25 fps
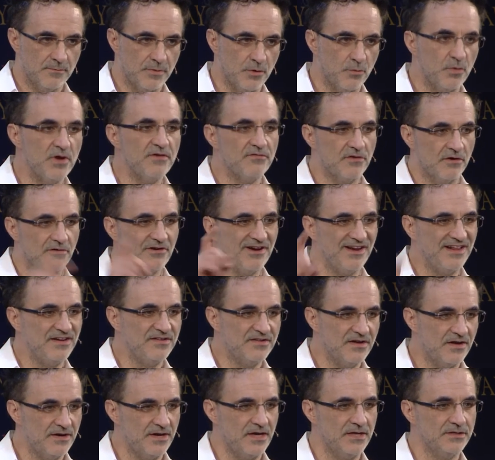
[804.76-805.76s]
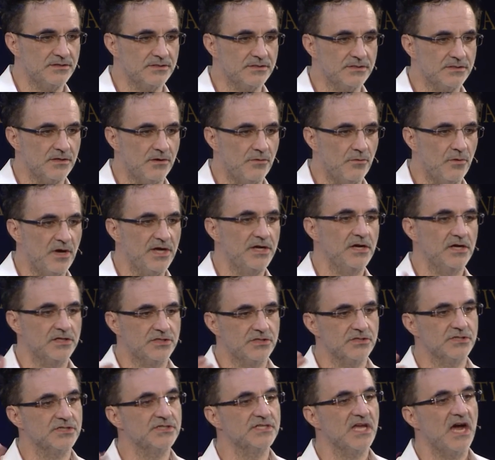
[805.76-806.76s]
But we've already done it, so why not
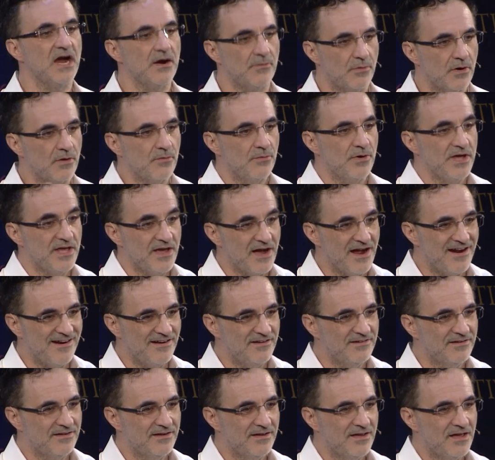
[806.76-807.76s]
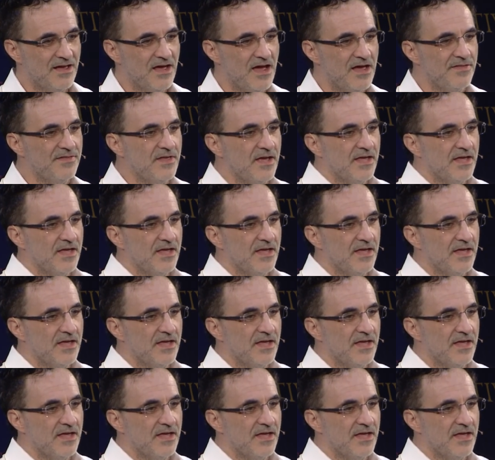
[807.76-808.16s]
just start where we are and